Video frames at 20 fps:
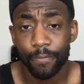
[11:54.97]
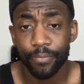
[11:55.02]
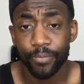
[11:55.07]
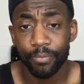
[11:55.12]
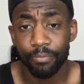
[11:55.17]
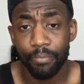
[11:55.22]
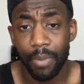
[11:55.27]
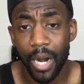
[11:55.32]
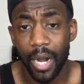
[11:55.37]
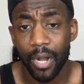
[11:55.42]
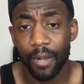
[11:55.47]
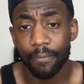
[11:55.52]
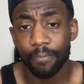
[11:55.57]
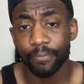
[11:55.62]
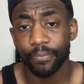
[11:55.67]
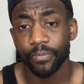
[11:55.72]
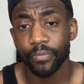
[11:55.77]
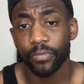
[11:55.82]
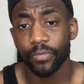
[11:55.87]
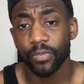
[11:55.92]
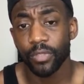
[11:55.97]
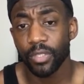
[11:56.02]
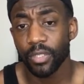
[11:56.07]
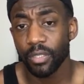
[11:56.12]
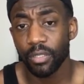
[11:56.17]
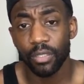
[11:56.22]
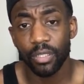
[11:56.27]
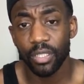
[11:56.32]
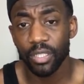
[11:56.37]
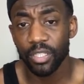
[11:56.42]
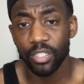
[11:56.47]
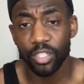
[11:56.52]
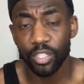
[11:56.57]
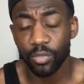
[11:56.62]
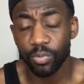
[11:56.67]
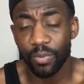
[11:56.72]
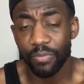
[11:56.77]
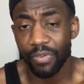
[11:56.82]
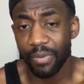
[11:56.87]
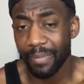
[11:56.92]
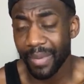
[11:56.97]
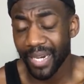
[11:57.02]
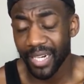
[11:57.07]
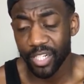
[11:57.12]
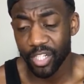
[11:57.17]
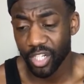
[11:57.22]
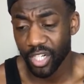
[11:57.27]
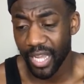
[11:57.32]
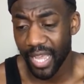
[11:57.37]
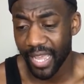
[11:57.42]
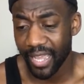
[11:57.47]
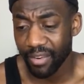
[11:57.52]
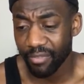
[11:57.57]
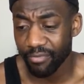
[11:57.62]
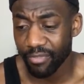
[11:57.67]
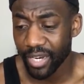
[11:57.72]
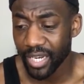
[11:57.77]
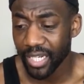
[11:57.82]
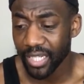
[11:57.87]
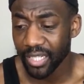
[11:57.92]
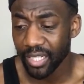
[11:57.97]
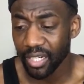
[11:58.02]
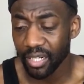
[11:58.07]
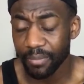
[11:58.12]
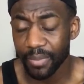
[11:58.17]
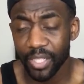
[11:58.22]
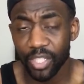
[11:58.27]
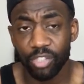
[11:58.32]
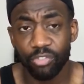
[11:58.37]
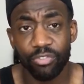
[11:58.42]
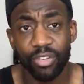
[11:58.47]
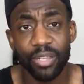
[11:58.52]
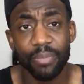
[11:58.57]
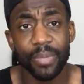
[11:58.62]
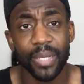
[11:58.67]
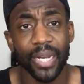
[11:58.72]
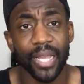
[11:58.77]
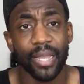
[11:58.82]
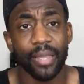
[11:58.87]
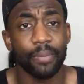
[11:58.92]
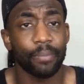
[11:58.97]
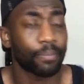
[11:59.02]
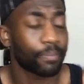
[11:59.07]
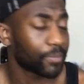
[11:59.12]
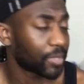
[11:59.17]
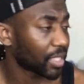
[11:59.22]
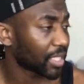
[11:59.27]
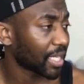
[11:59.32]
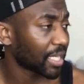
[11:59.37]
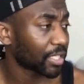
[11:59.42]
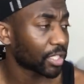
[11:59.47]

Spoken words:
But he's just with a manager that ain't really going to be screaming at him to get